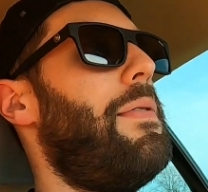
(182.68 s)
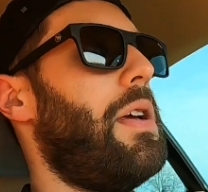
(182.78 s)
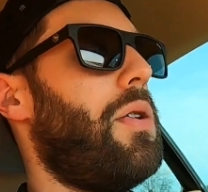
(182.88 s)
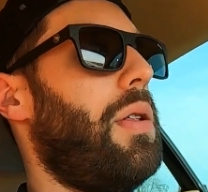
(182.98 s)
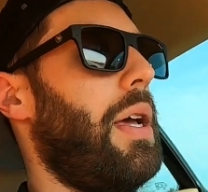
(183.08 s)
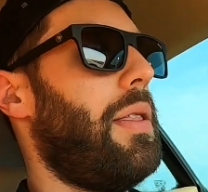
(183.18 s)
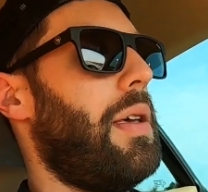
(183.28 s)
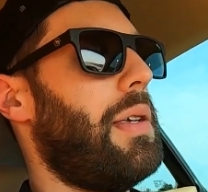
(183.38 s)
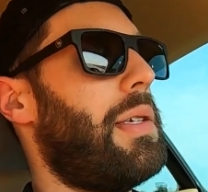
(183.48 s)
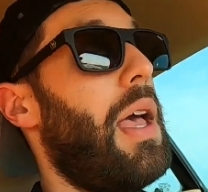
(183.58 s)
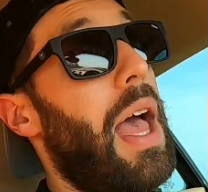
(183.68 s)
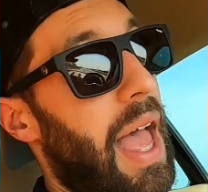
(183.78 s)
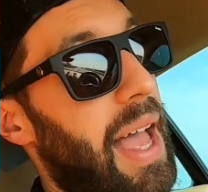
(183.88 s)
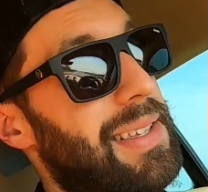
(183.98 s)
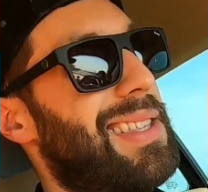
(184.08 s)
a vehicle like this,
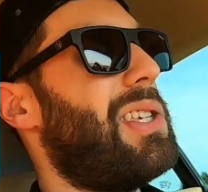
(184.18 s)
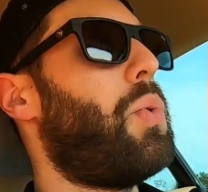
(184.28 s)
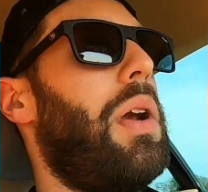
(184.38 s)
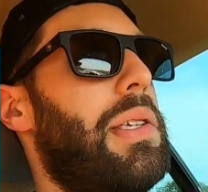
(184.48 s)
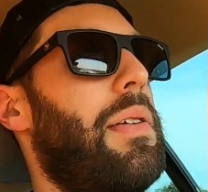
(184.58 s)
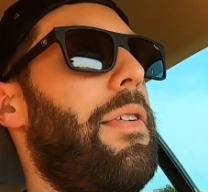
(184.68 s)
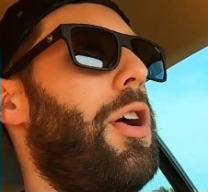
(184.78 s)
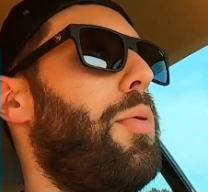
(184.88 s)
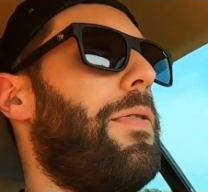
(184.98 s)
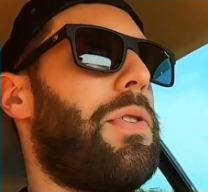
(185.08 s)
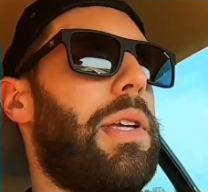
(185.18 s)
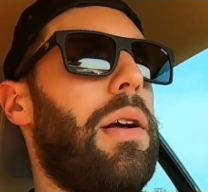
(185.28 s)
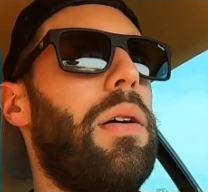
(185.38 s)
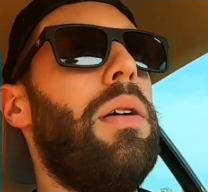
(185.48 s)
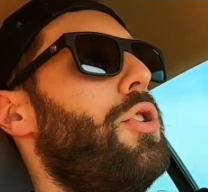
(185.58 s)
as this one is available for
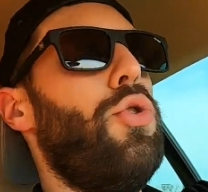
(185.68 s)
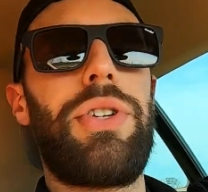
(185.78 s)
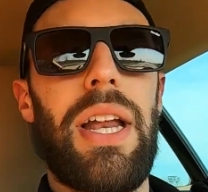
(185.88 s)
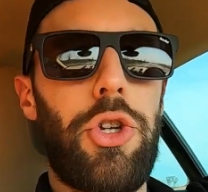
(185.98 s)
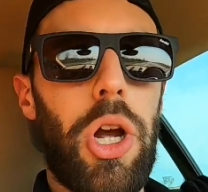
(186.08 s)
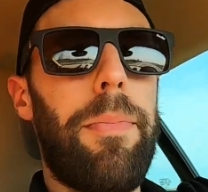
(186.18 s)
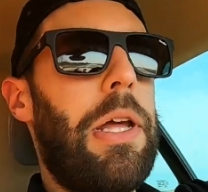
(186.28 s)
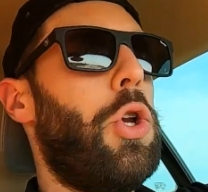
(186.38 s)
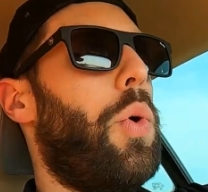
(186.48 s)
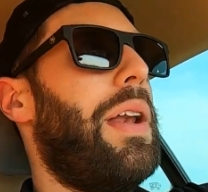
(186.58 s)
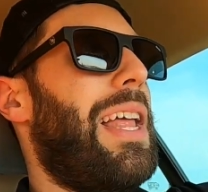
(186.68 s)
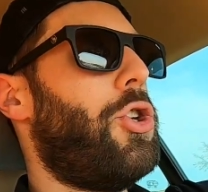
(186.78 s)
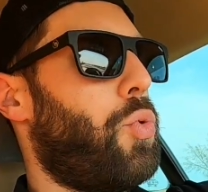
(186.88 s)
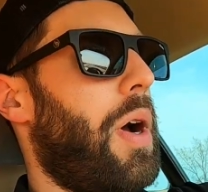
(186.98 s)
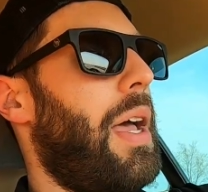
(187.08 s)
sale, you just gotta jump into it
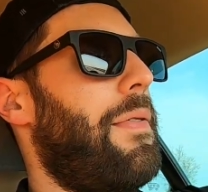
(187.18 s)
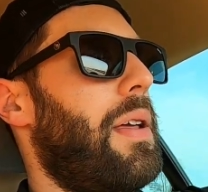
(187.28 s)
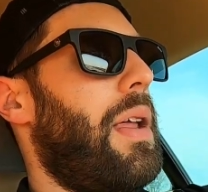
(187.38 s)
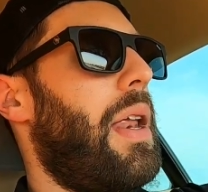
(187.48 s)
and drive it.